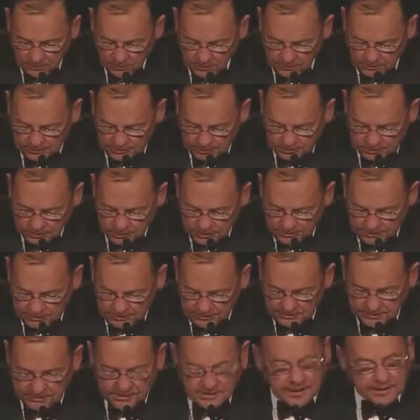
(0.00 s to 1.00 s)

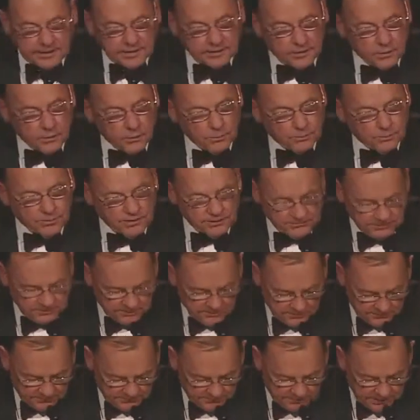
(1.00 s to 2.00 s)
hard-charging, no
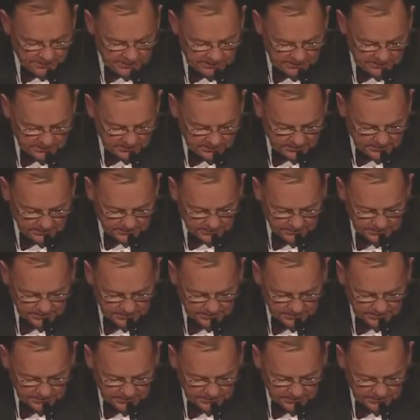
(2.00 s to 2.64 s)
prisoners style,